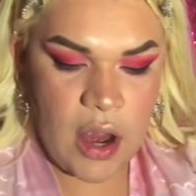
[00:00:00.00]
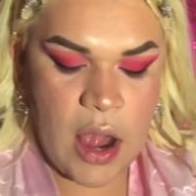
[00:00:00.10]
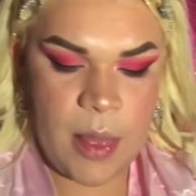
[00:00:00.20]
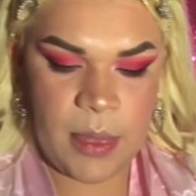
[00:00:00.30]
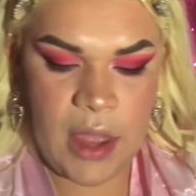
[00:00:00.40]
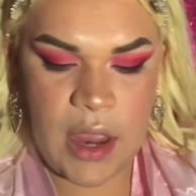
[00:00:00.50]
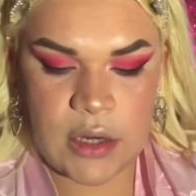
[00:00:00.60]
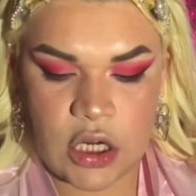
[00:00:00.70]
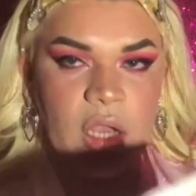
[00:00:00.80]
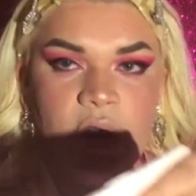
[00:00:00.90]
and
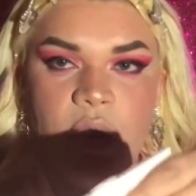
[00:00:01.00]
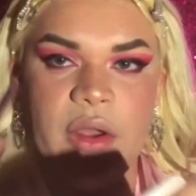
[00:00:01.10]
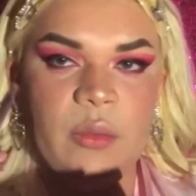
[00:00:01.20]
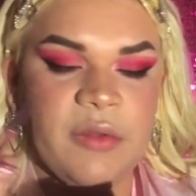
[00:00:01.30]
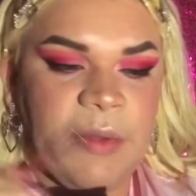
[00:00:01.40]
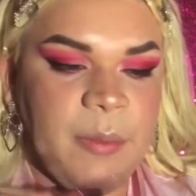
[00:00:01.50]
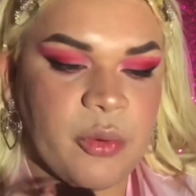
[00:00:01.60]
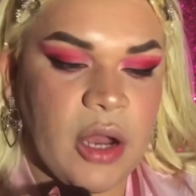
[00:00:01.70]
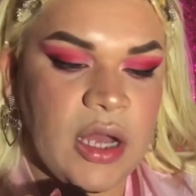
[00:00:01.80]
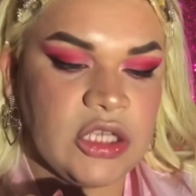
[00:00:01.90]
then go in with my
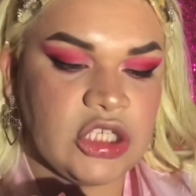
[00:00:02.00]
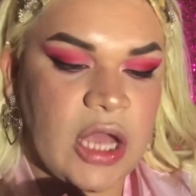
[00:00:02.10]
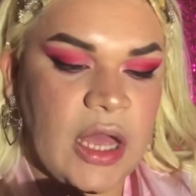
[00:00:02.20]
brush